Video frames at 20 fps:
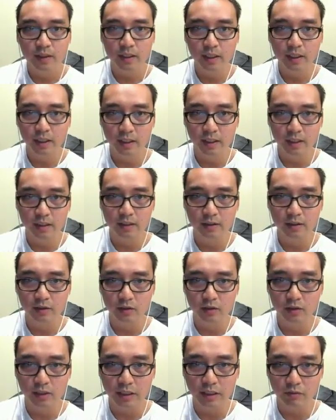and you
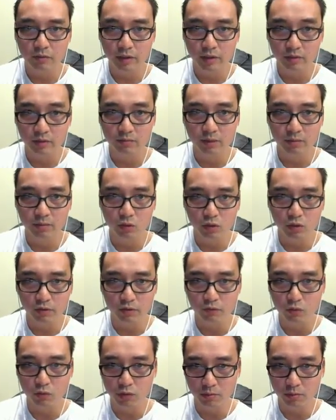know, that way it'll be more
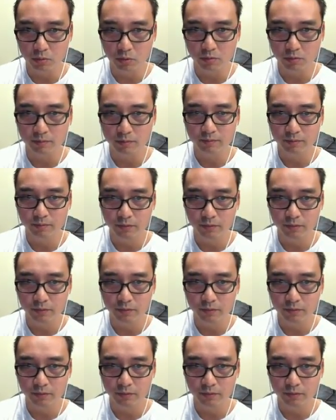affordable.